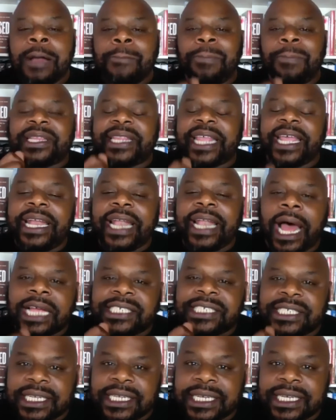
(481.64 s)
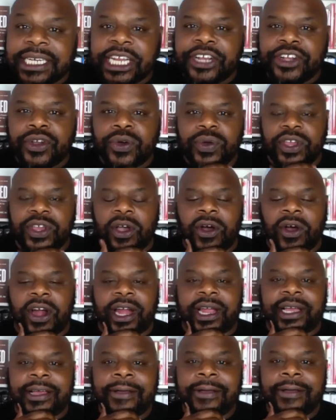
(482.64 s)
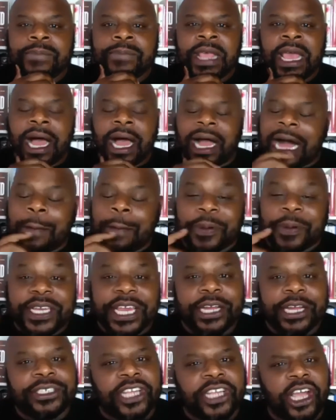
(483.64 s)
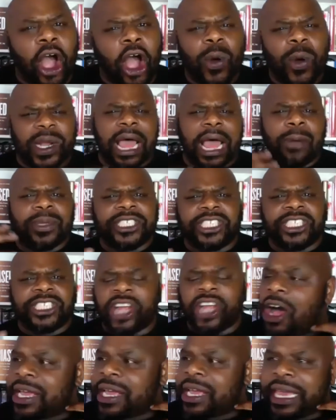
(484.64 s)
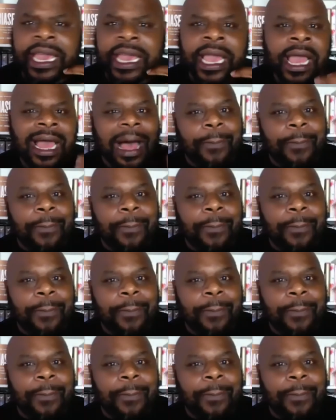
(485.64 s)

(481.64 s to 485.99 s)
But then I stood in New York a couple of years ago and I was talking